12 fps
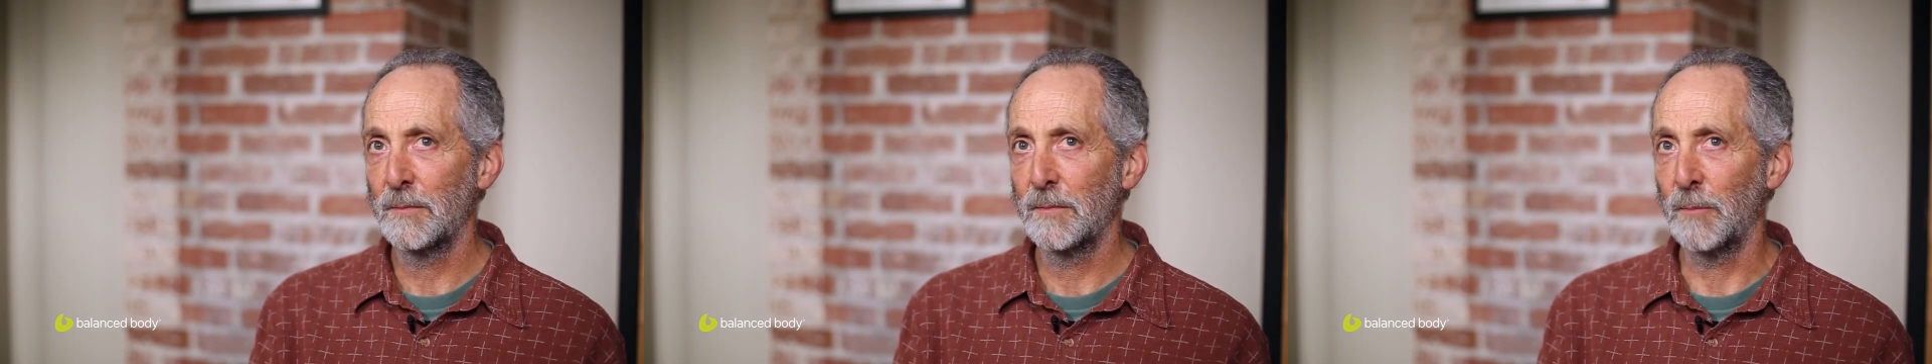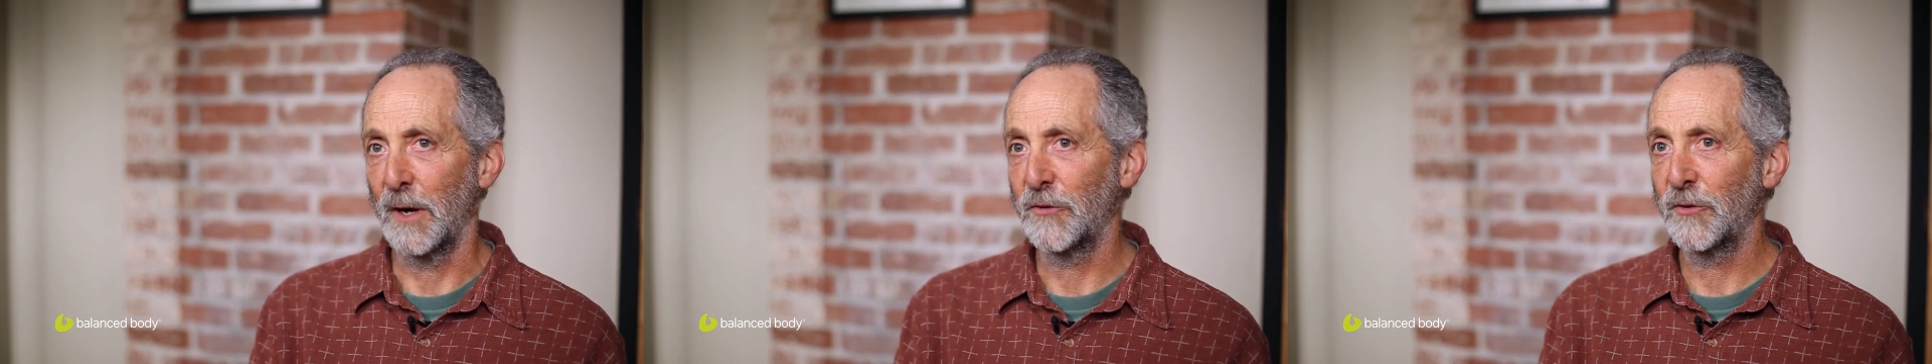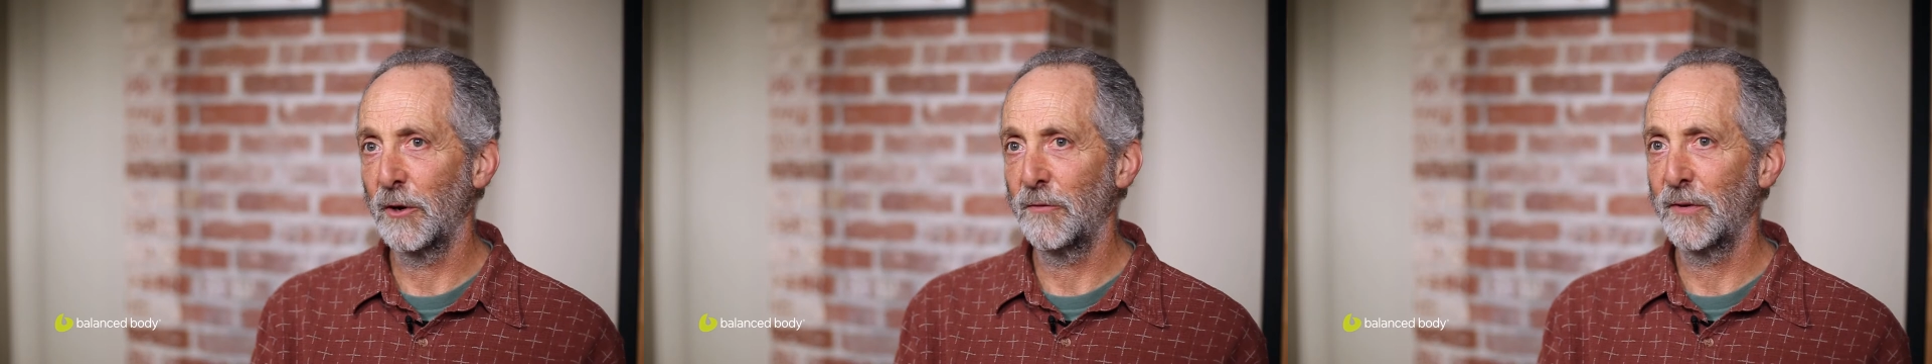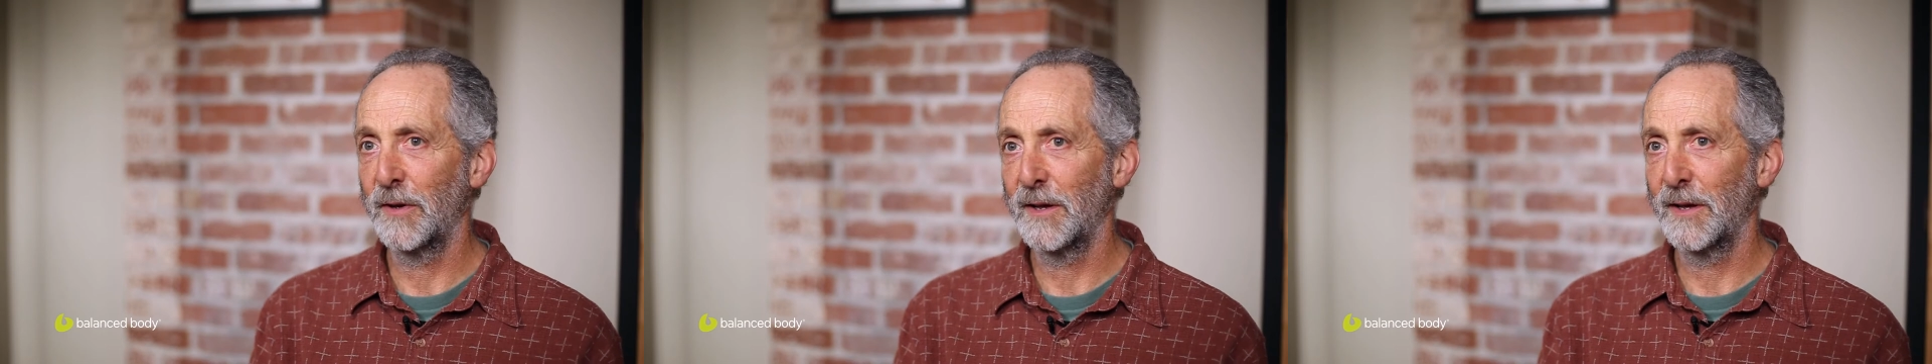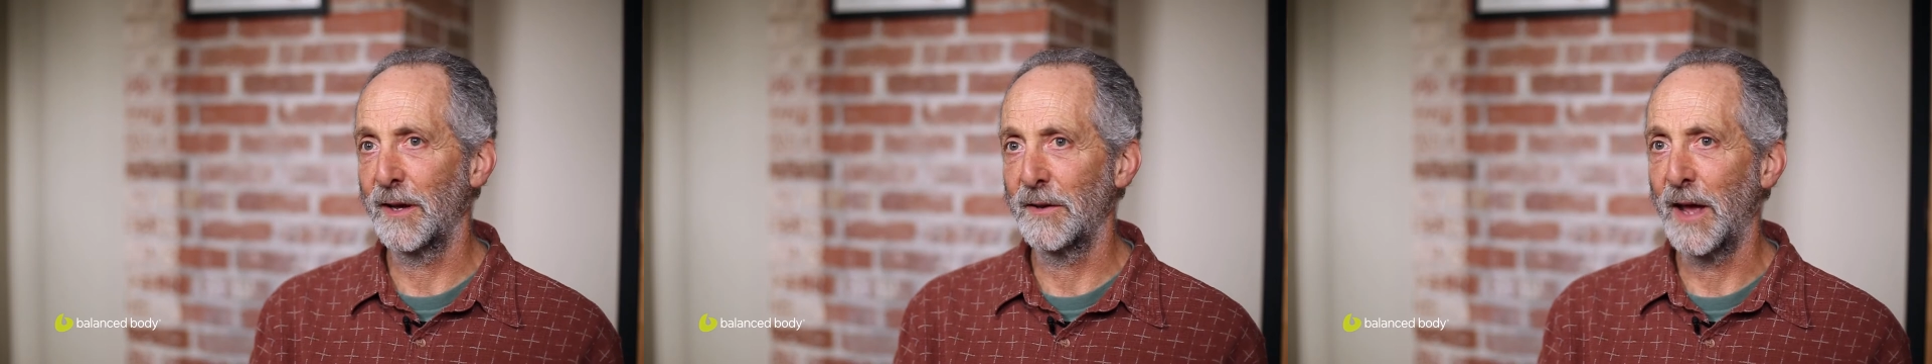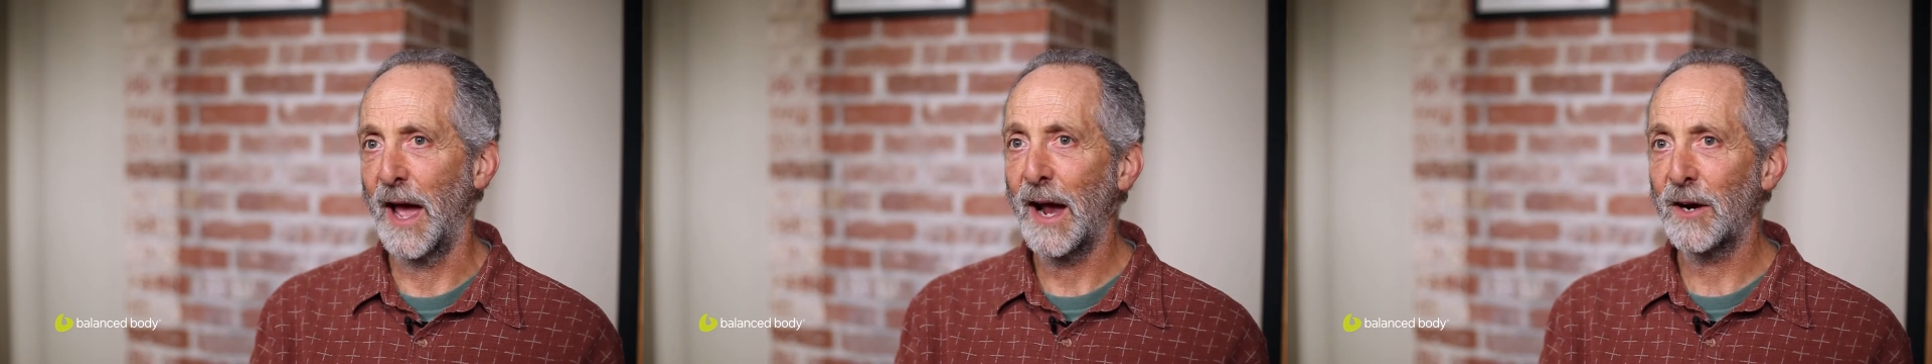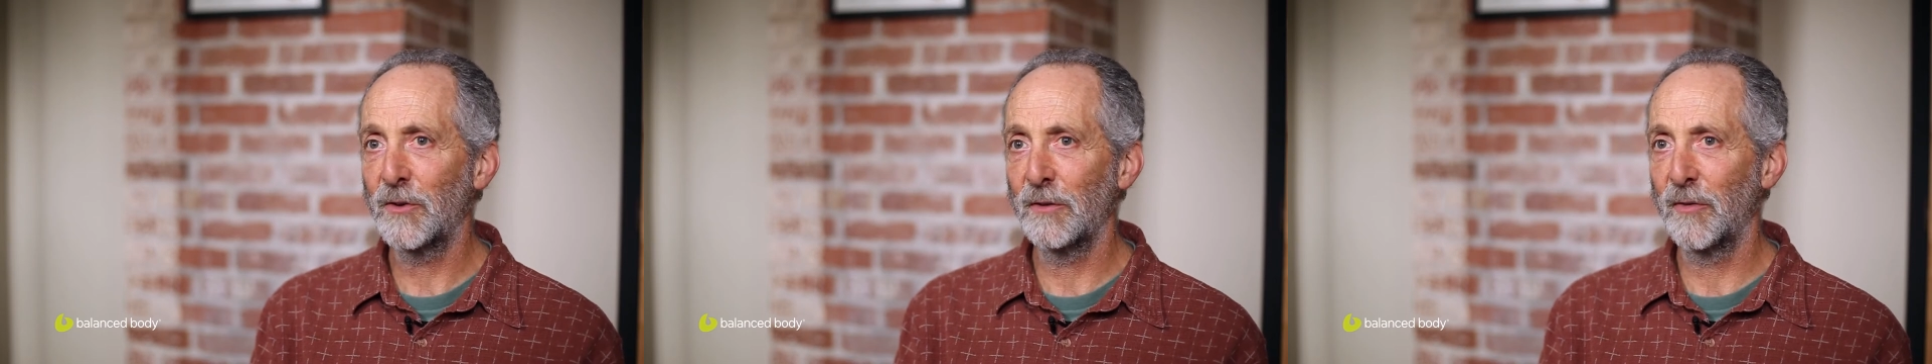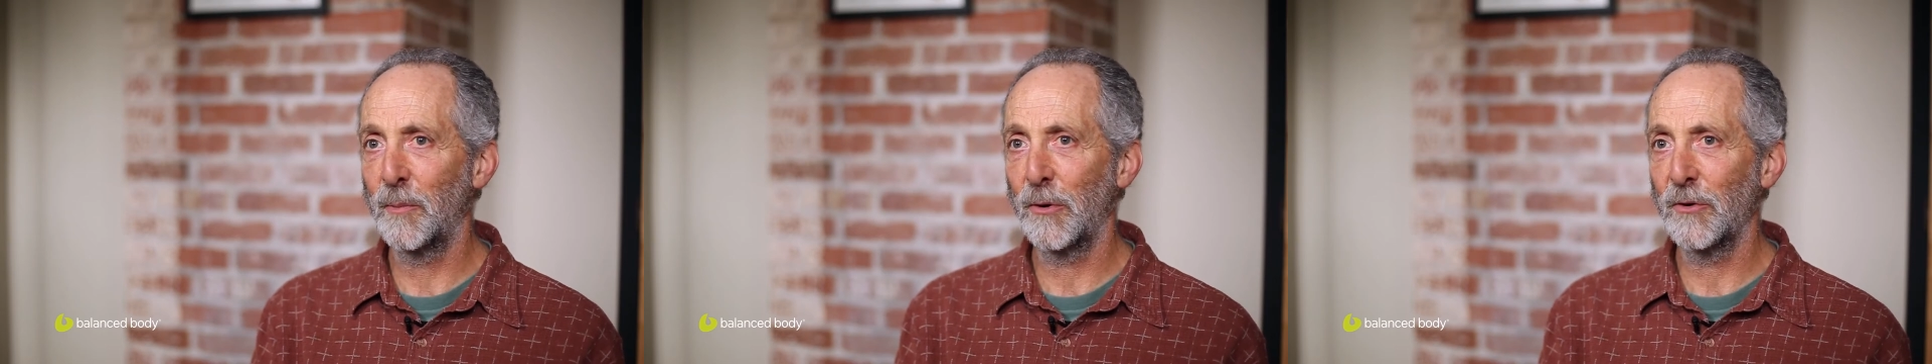myself an
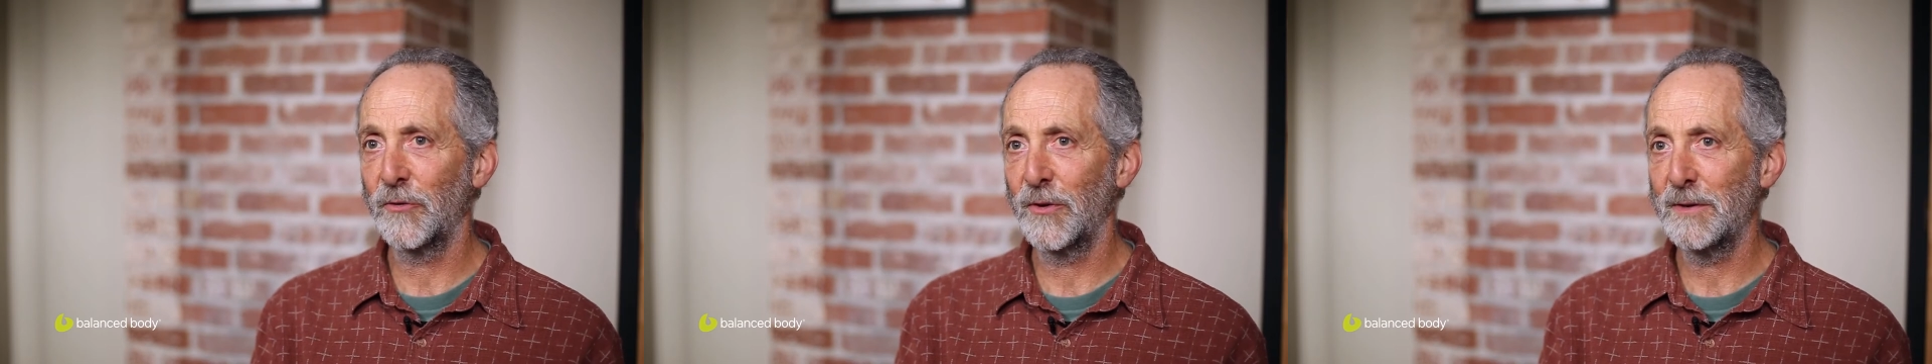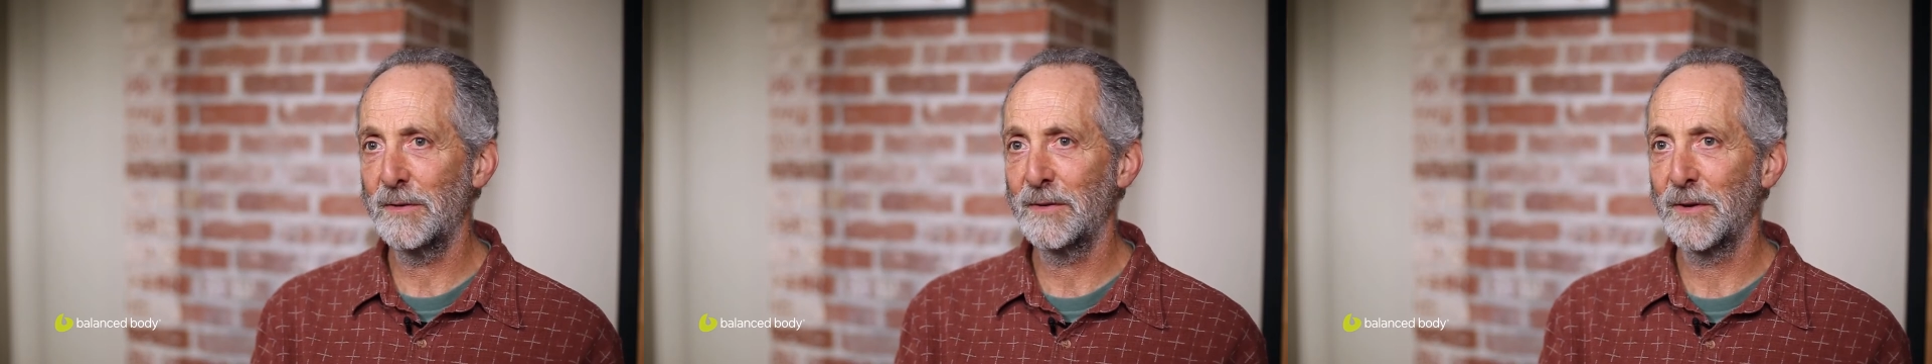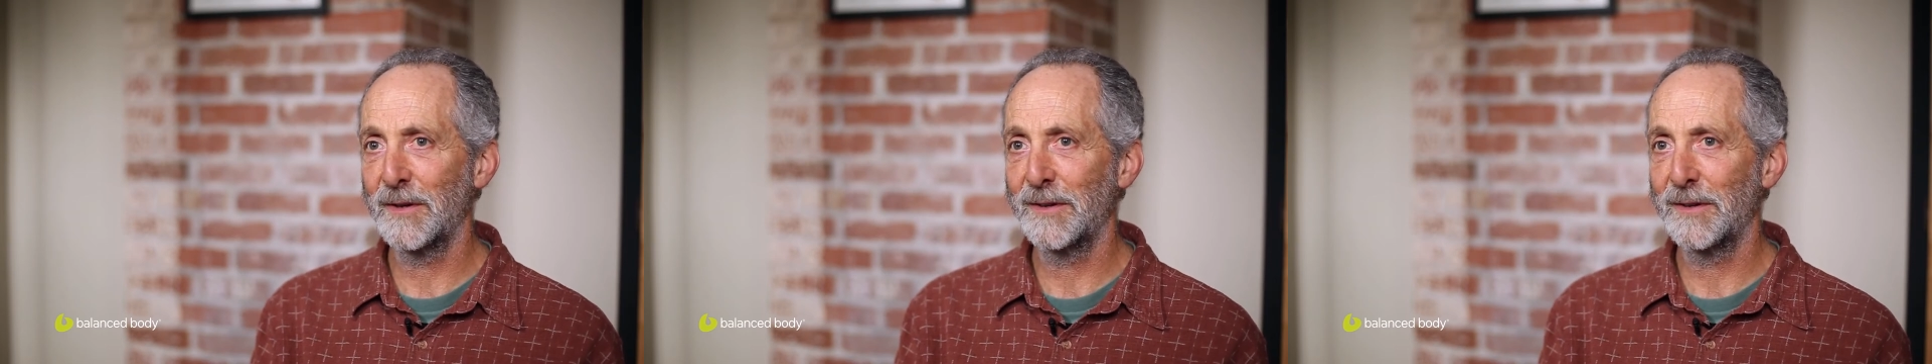active person,